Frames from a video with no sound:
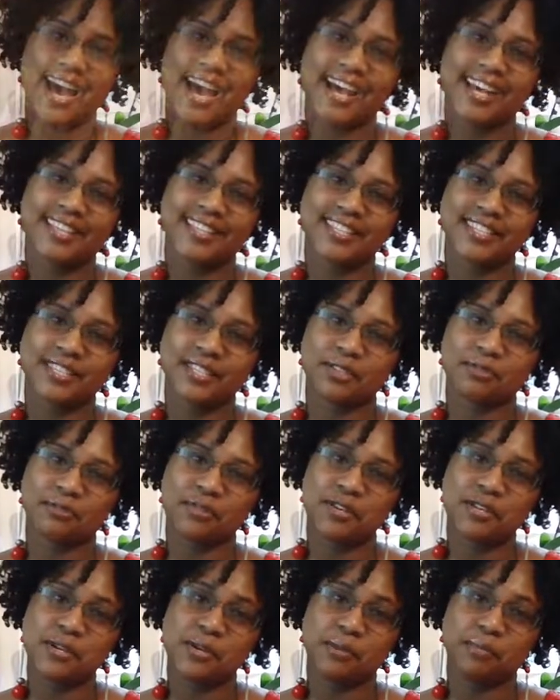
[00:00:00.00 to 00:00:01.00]
Hi, this is
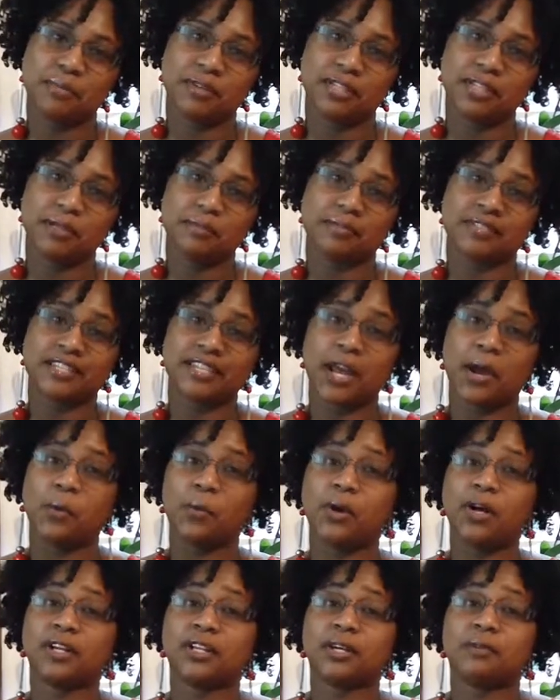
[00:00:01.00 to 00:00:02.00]
Reniel and I
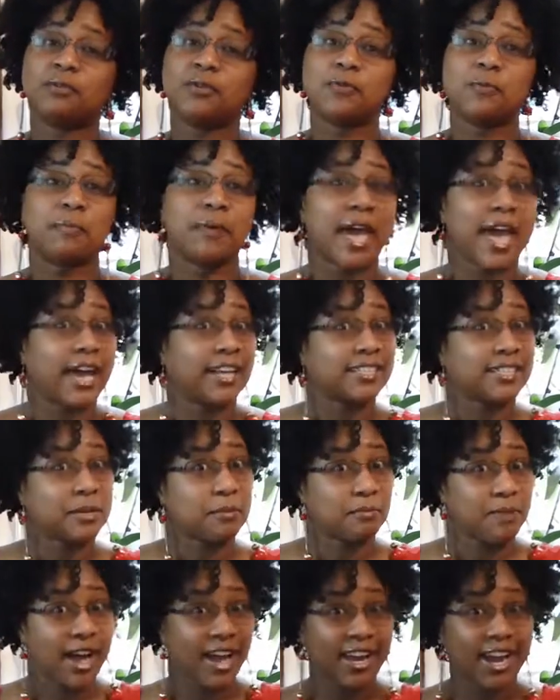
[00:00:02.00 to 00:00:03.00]
welcome you back to
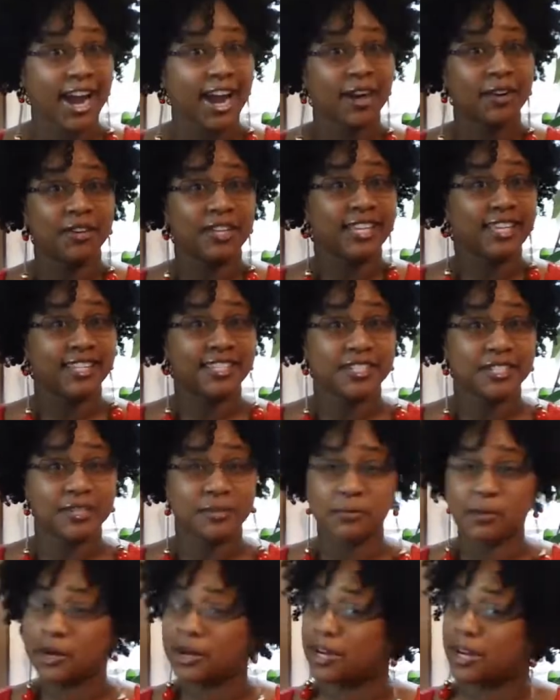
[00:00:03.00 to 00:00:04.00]
my Irie
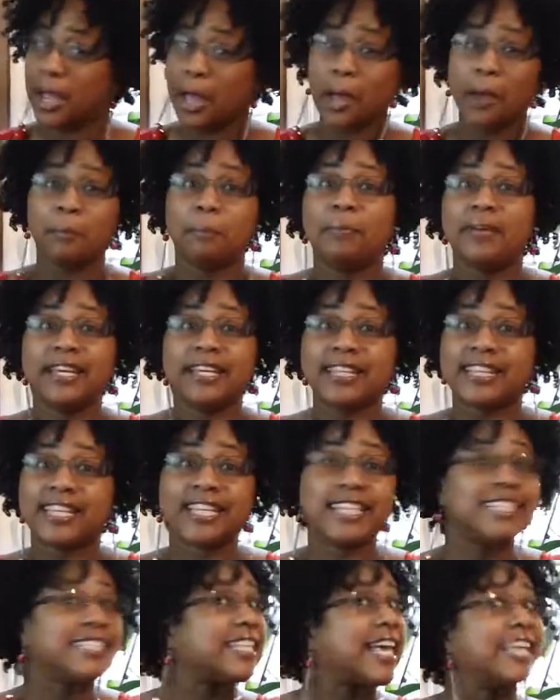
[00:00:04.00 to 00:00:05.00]
kitchen where big
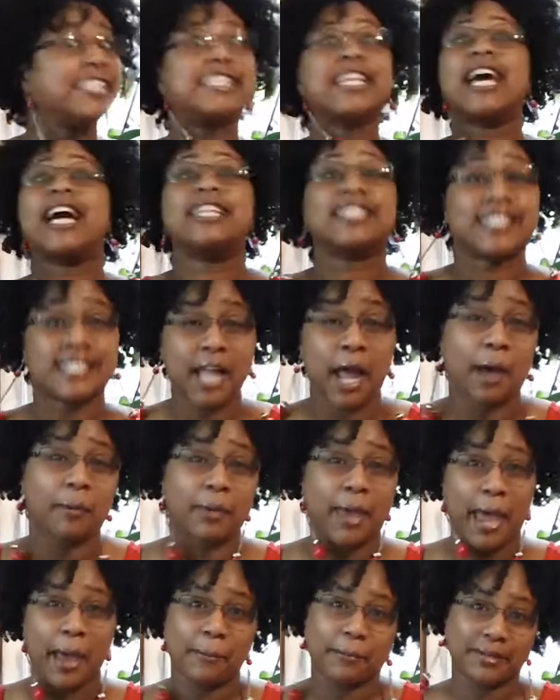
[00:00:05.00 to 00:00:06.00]
things has not stopped
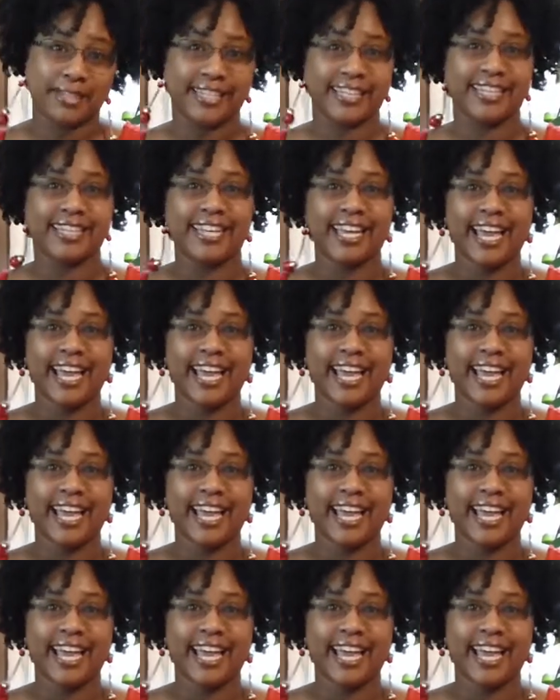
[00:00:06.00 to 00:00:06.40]
happening.